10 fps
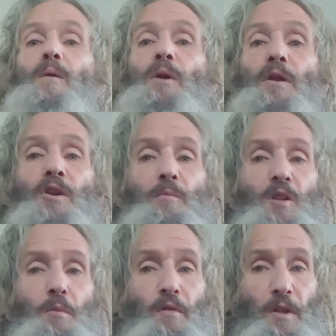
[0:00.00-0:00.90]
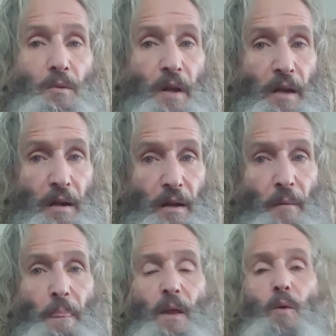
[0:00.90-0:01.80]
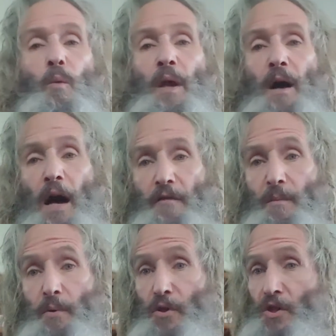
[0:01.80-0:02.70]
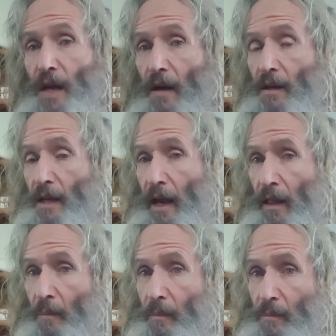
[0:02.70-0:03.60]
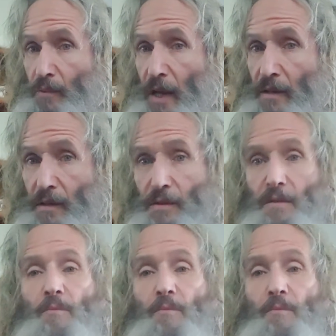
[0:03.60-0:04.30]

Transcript: When humans move into an area, we often push out a lot of the predators.